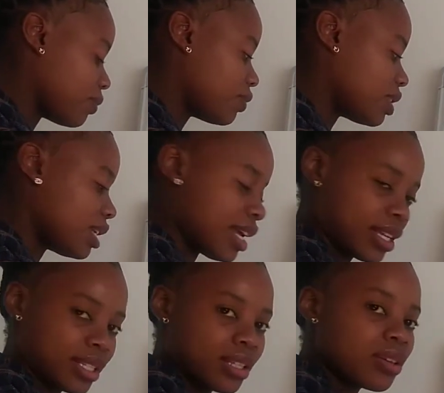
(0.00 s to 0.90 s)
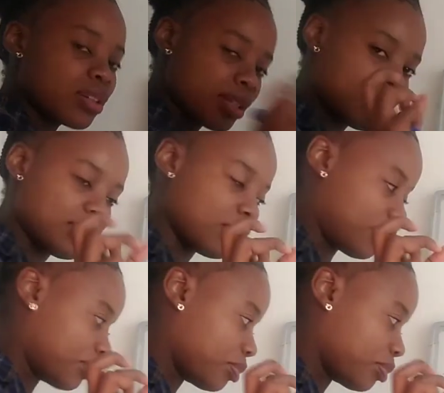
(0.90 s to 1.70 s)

15x is 0,